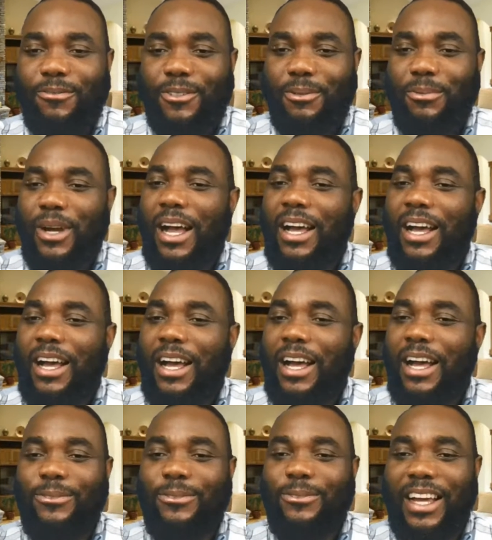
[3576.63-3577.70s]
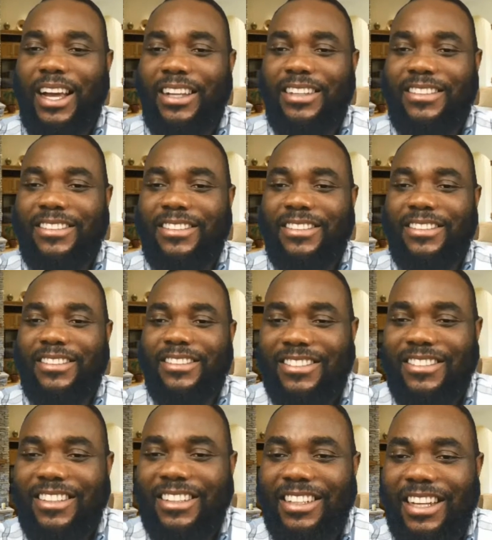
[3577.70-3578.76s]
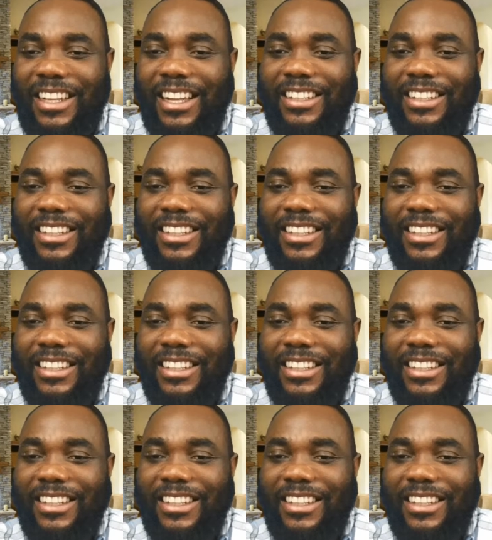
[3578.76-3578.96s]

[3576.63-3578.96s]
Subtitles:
I love that. Senada.